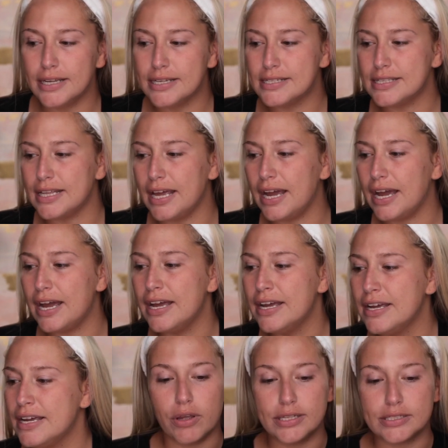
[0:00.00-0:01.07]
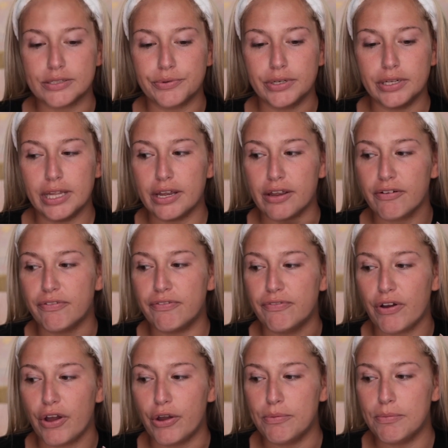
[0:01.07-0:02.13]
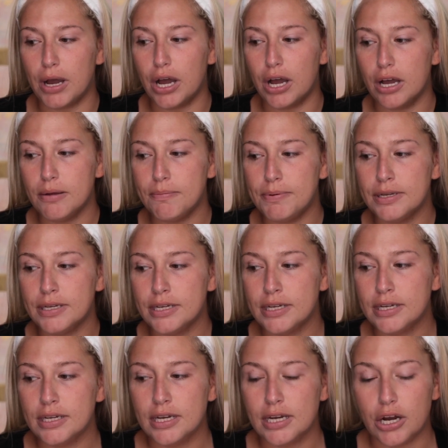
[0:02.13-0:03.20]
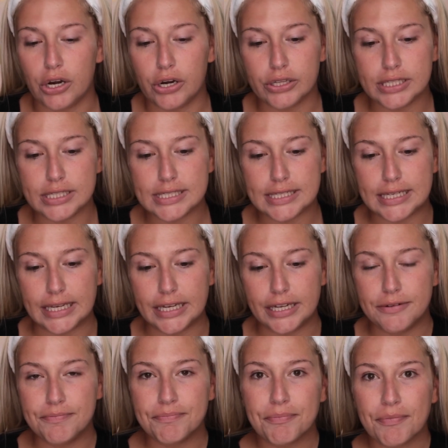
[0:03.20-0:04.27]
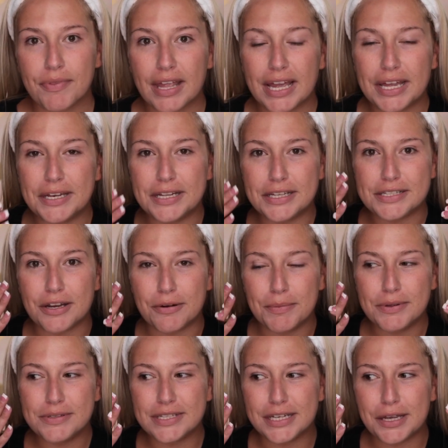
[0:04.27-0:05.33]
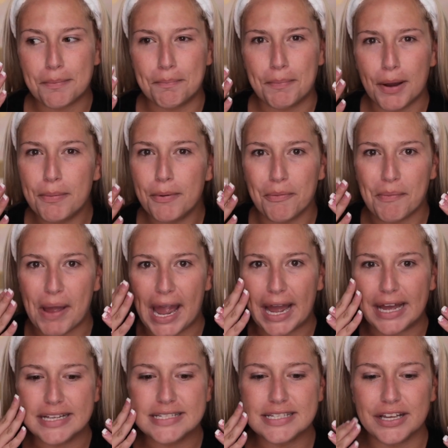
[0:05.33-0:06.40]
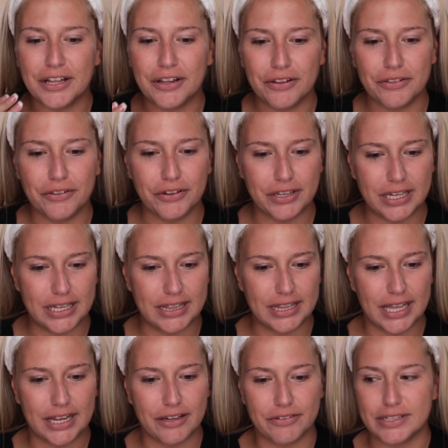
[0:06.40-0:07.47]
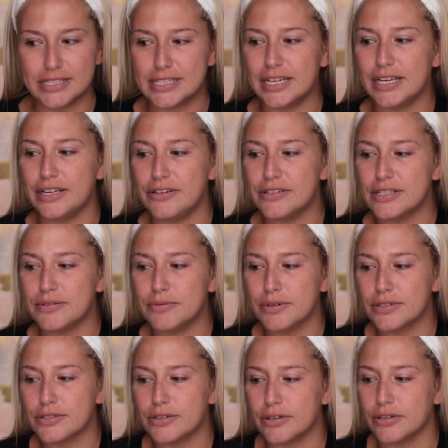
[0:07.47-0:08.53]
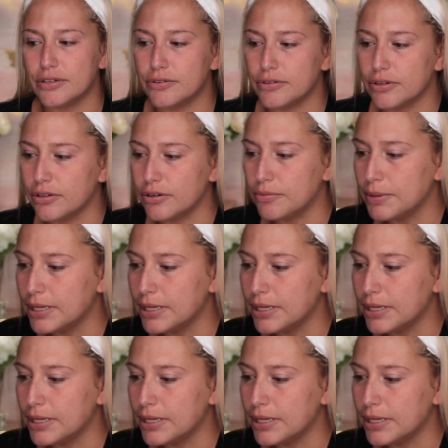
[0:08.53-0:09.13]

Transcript: is that it's going to like foam up on the skin and it is almost like a bubble mask looking thing on the skin. You see where it's starting to do it a little